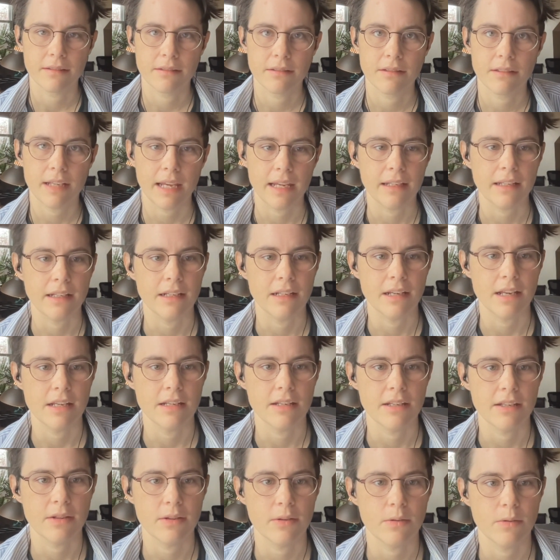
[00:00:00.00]
taken
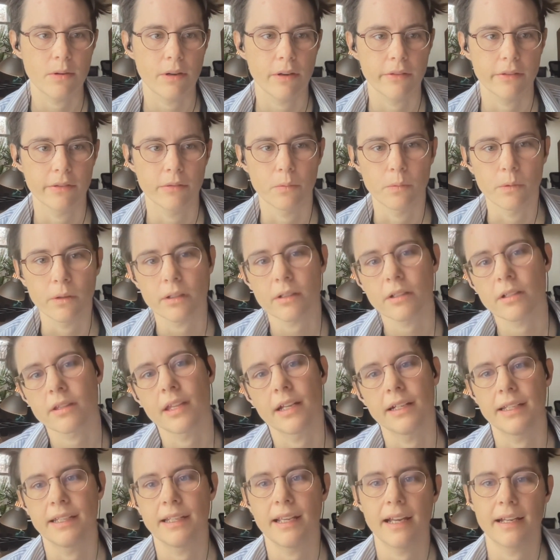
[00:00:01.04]
into other work
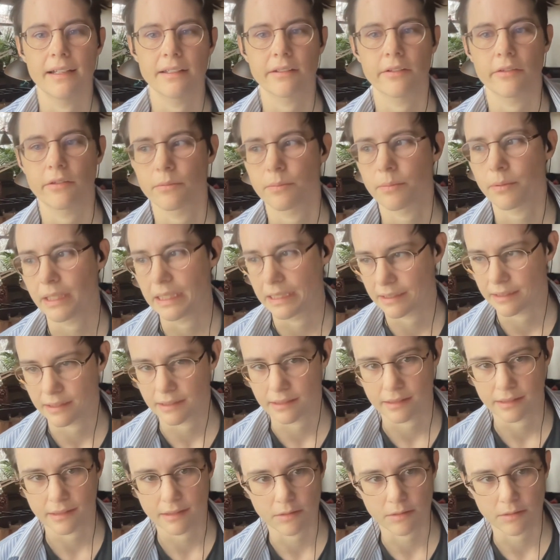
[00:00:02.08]
that he has other places.